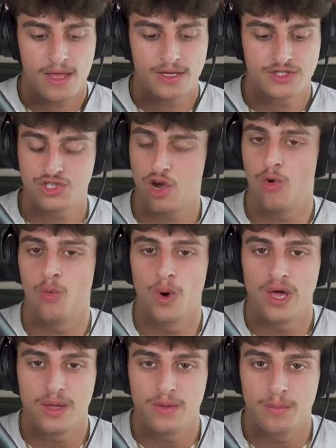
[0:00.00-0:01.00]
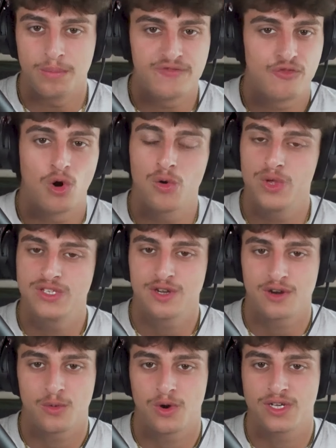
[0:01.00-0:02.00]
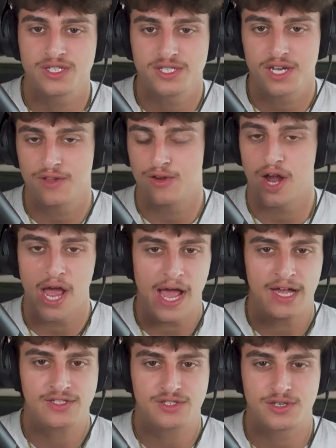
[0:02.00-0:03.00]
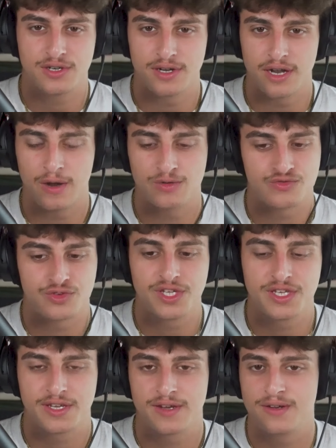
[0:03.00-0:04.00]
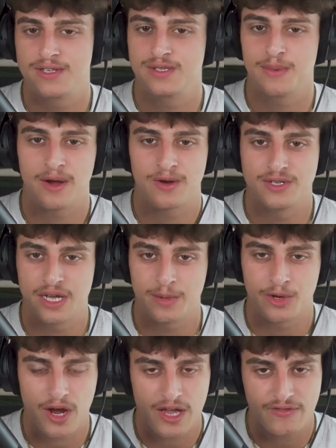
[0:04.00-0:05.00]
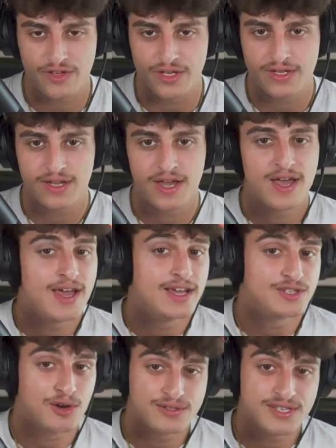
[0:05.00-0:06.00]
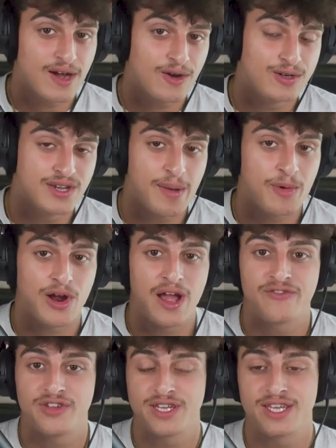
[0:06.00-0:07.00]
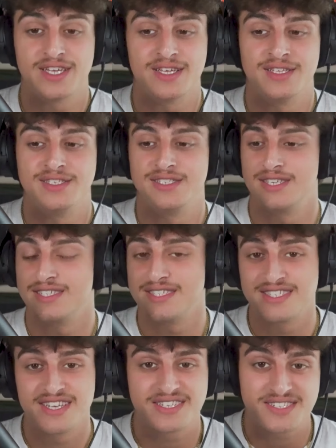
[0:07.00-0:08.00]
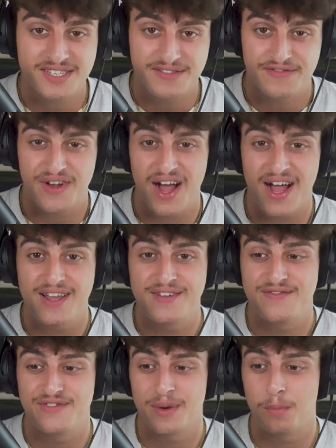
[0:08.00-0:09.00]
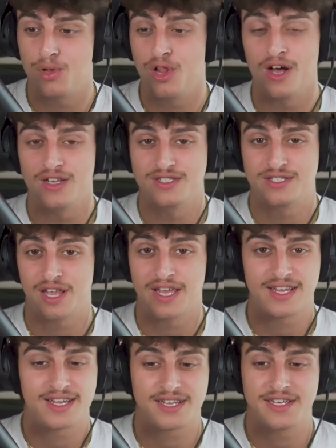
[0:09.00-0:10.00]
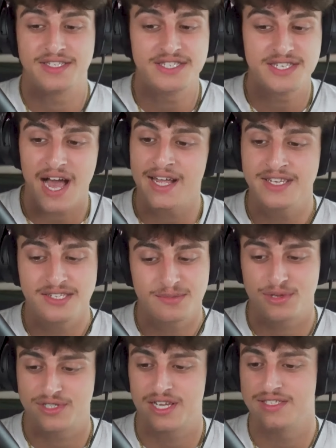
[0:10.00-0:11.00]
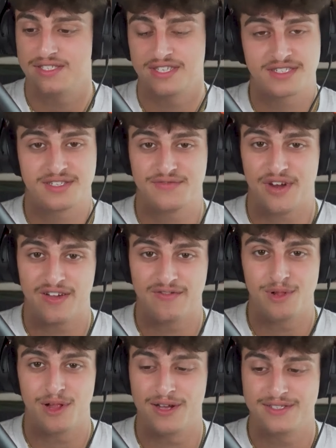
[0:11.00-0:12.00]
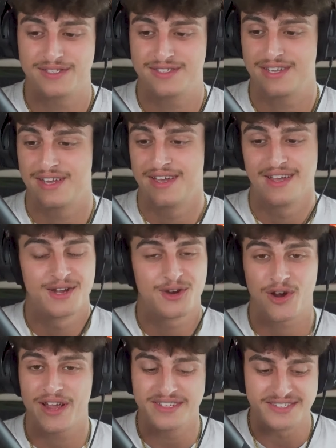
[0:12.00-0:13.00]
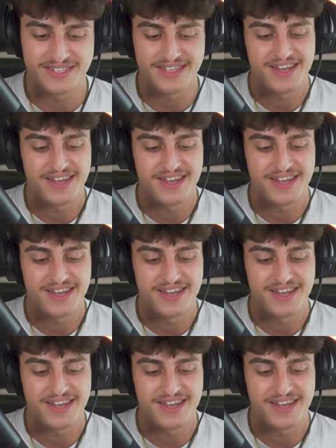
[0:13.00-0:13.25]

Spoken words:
So before we started working together, I asked her, and I was really curious about her demographic. It turns out her demographic is 65 plus, like 90% 65 plus. Crazy.